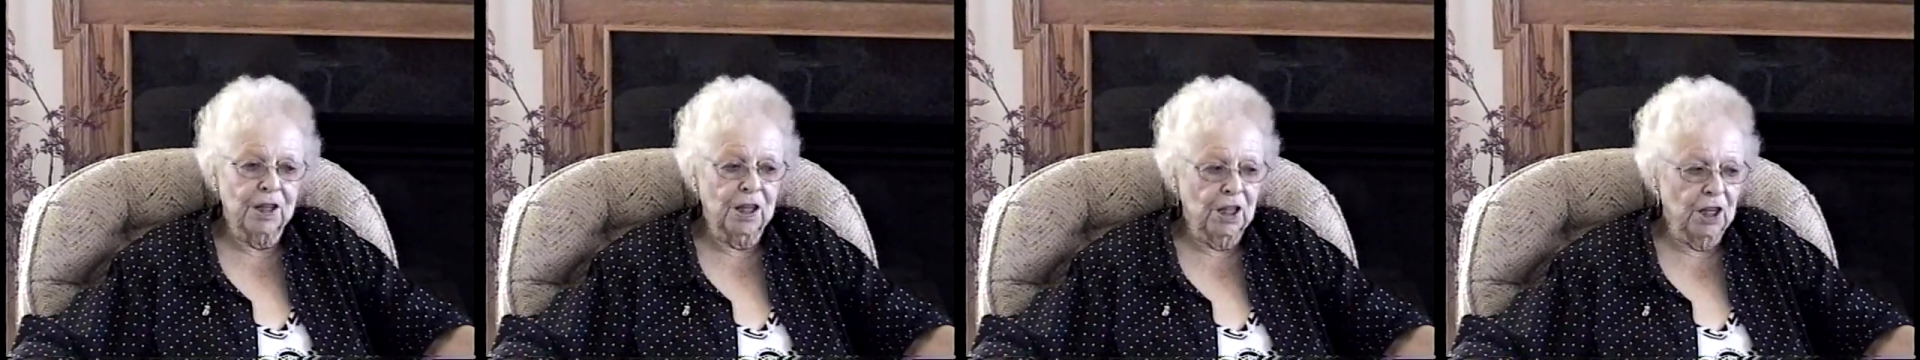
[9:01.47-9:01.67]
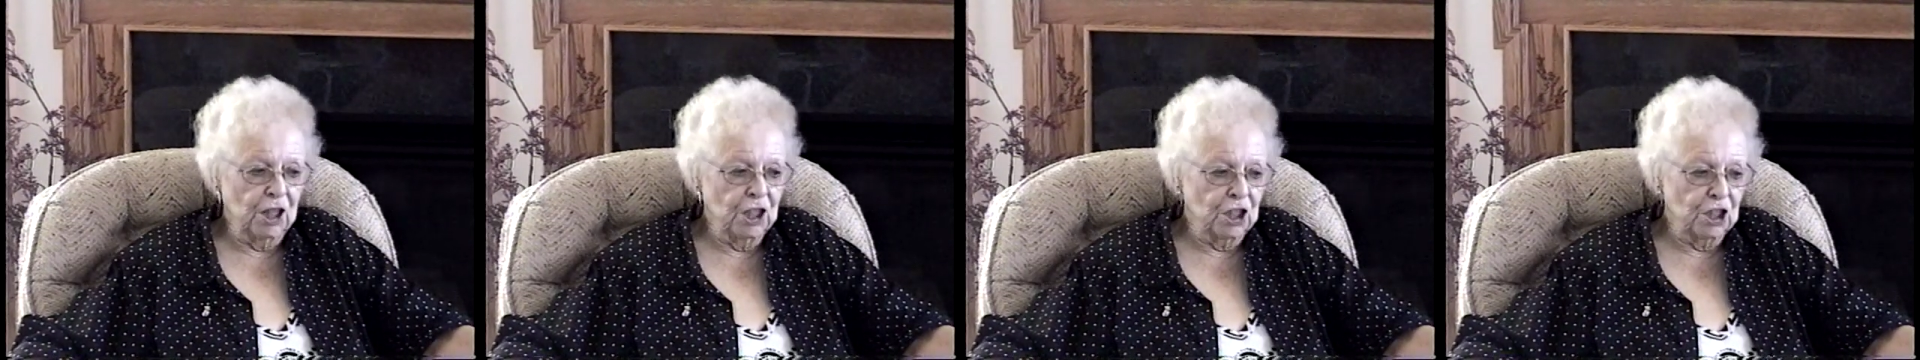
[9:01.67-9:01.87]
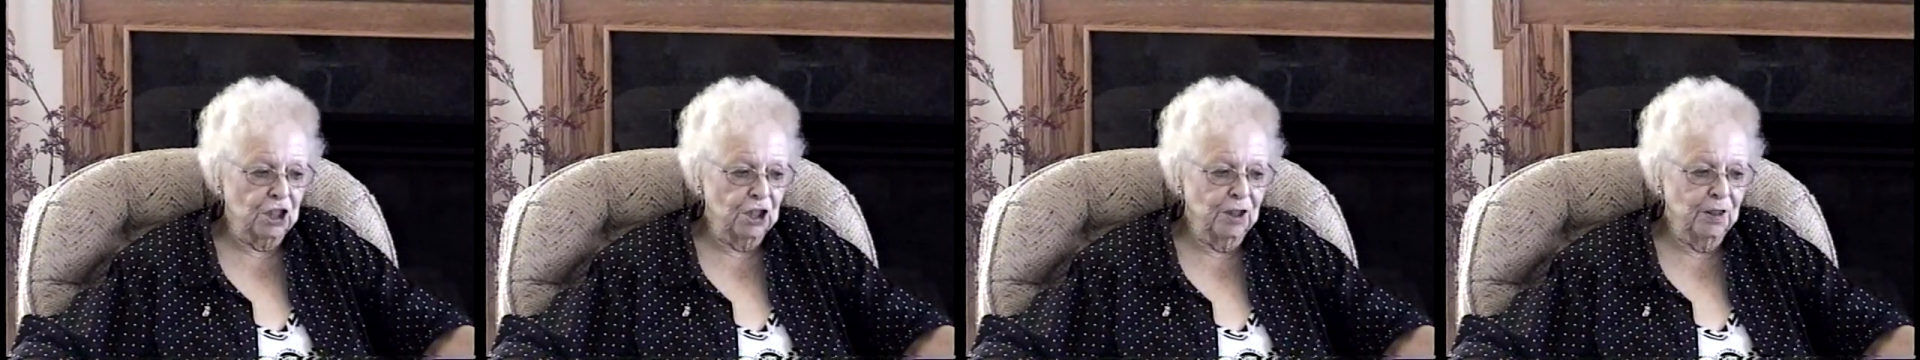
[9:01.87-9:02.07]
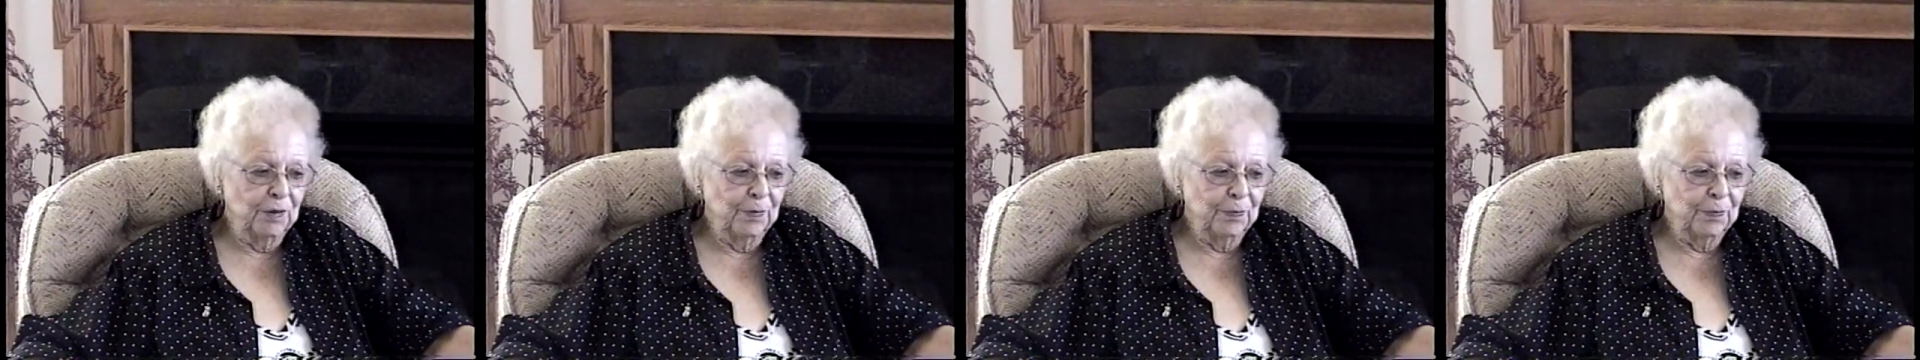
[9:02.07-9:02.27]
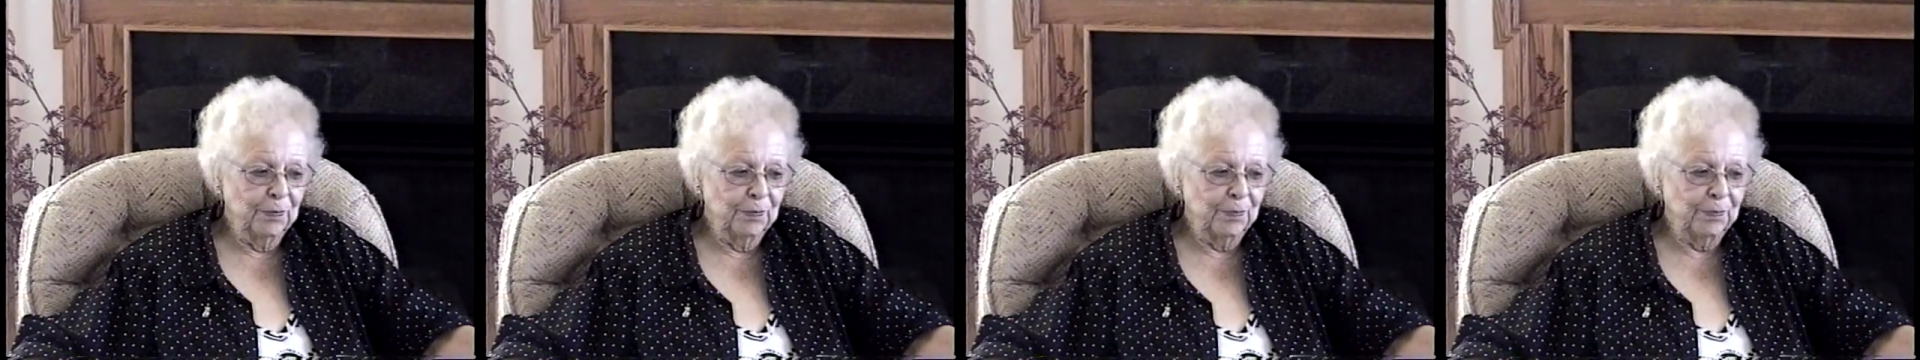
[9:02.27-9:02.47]

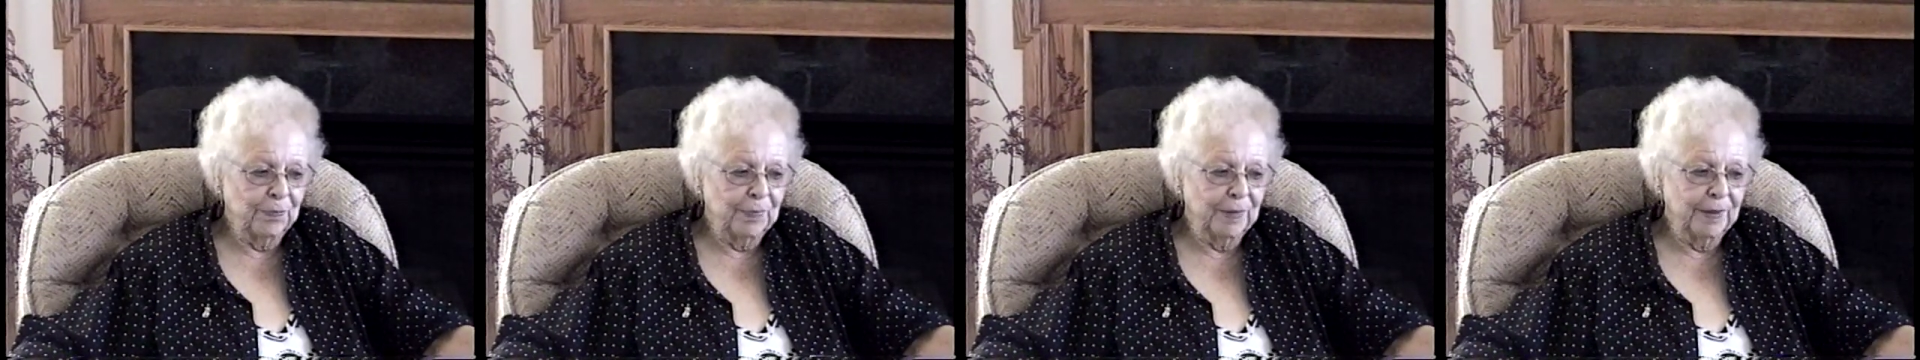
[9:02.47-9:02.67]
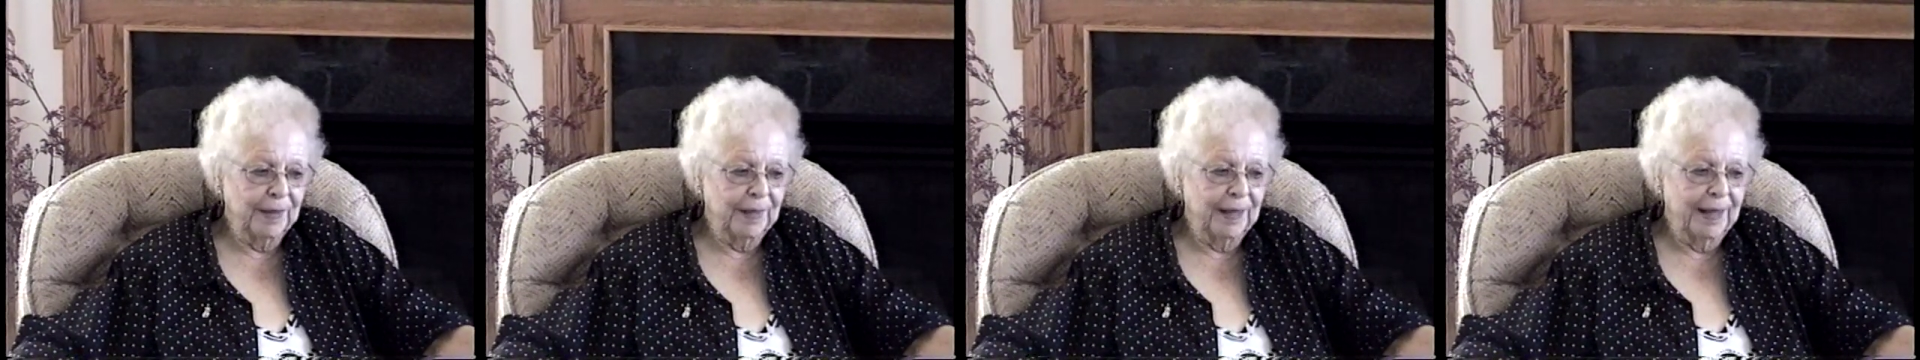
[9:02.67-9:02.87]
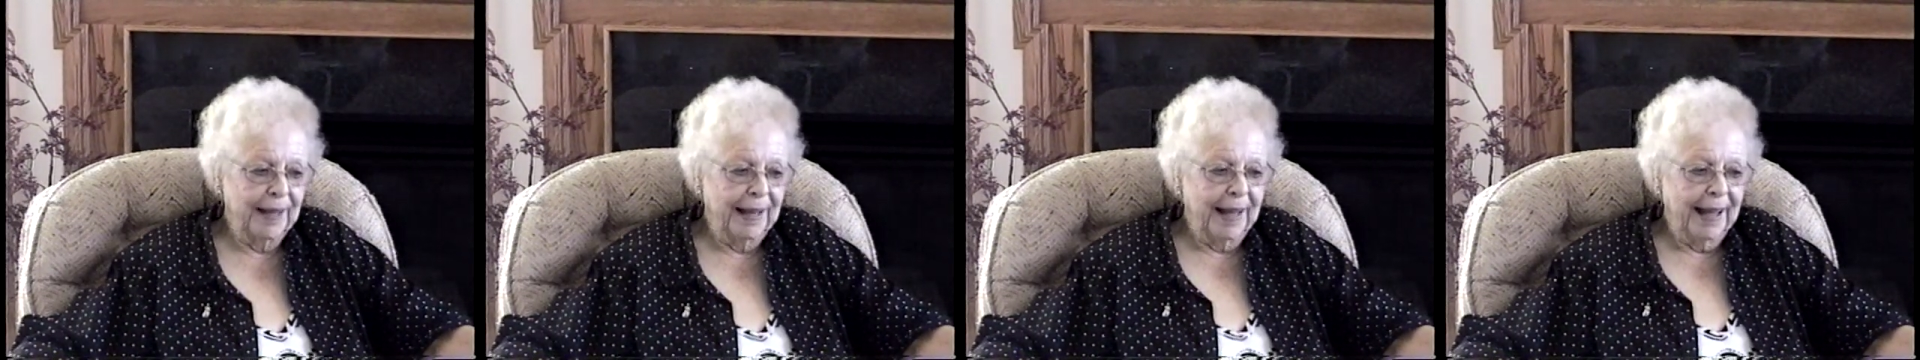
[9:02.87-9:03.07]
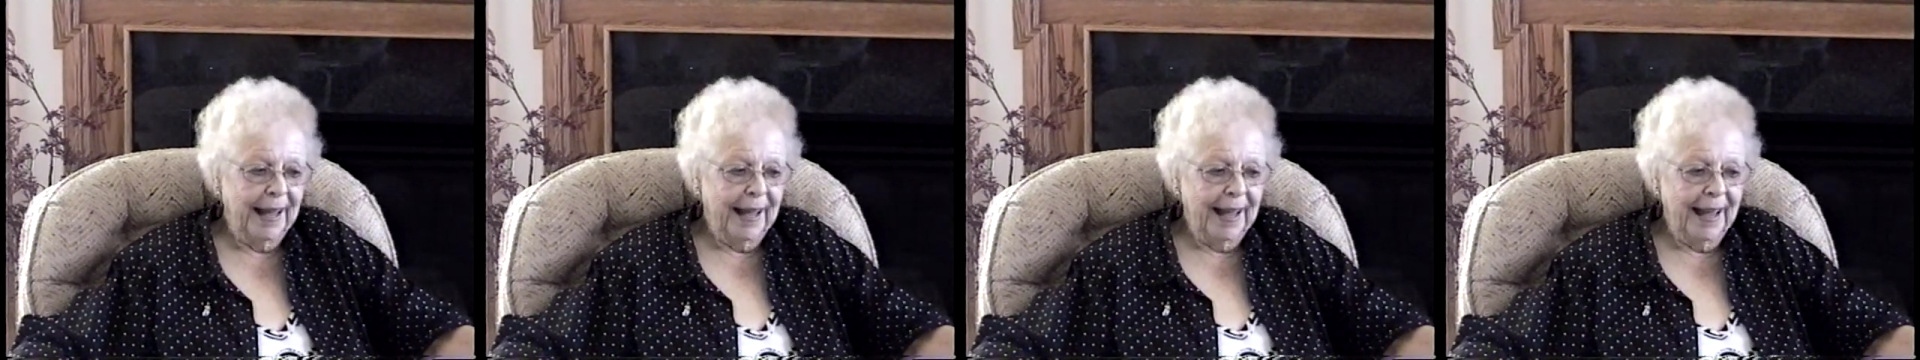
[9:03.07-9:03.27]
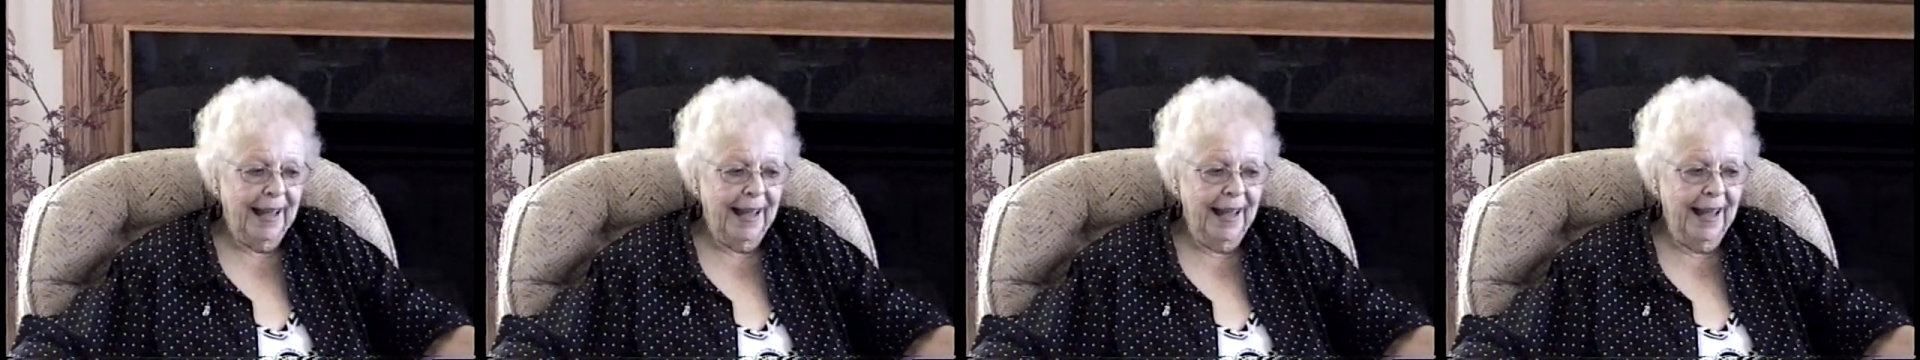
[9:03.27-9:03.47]
vacation.
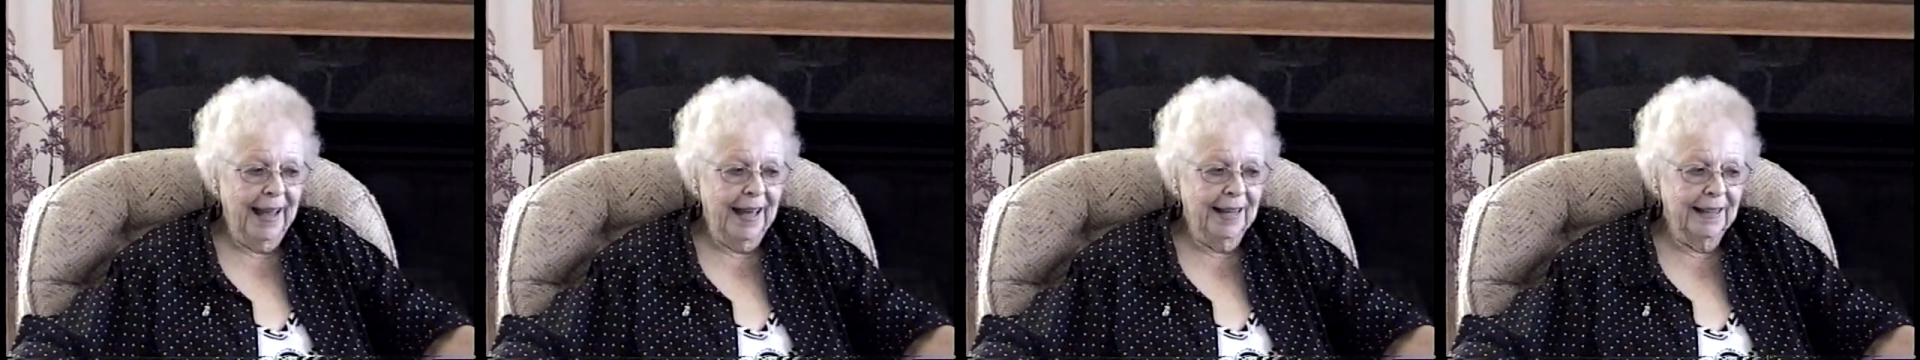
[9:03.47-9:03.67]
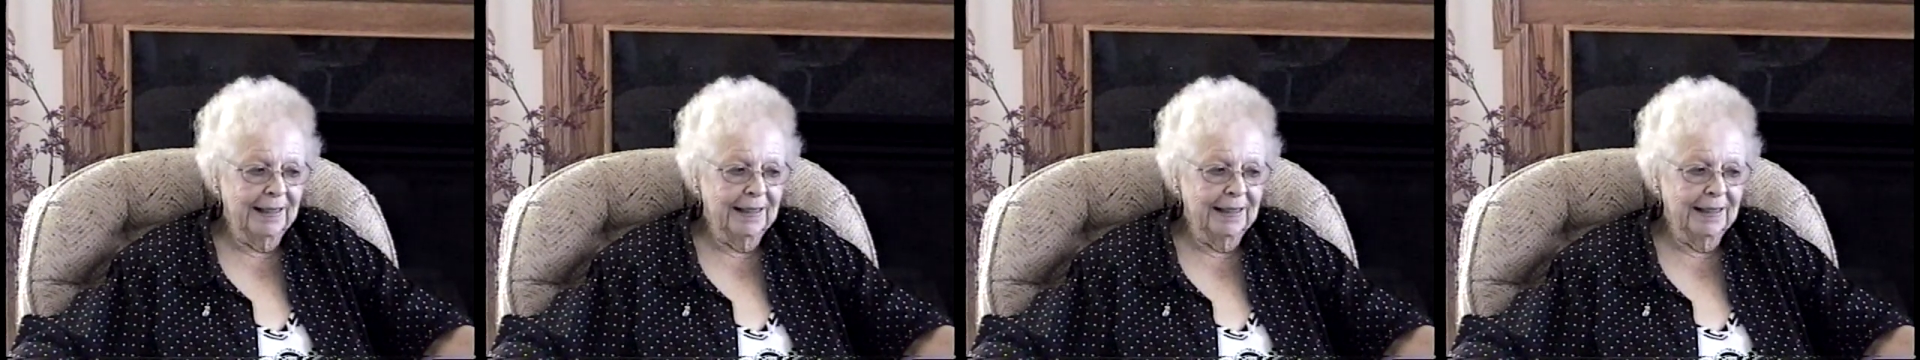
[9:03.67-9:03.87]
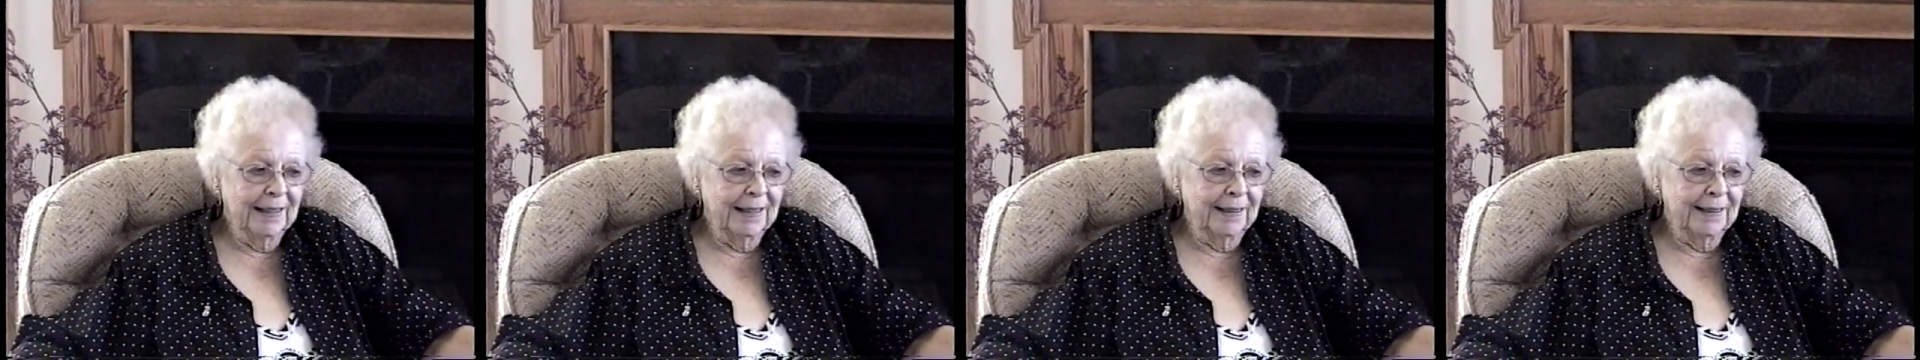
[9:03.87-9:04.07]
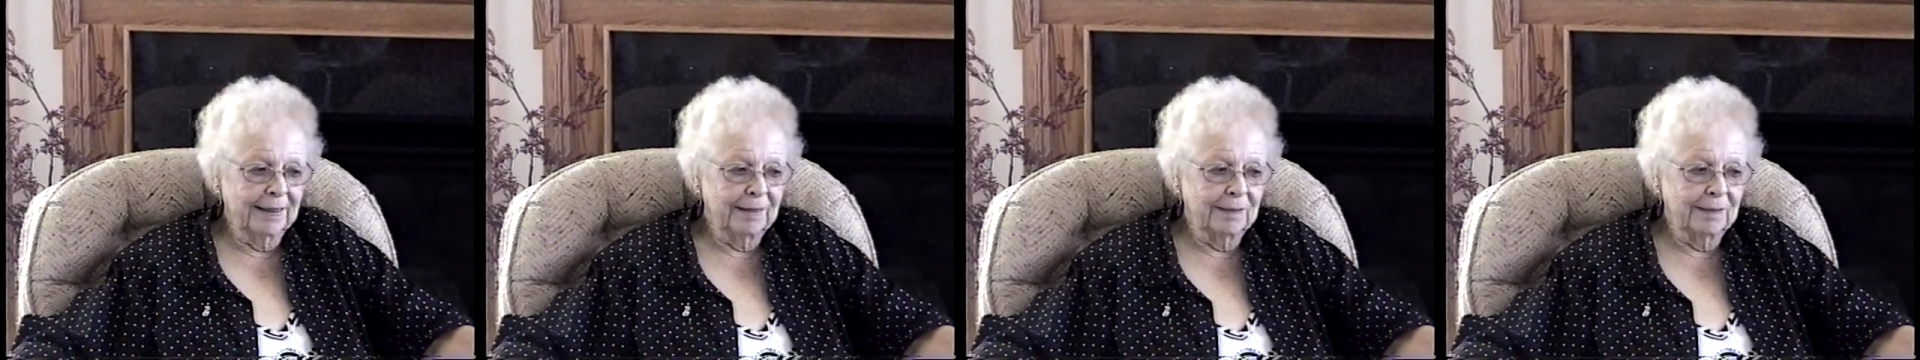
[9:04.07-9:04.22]
And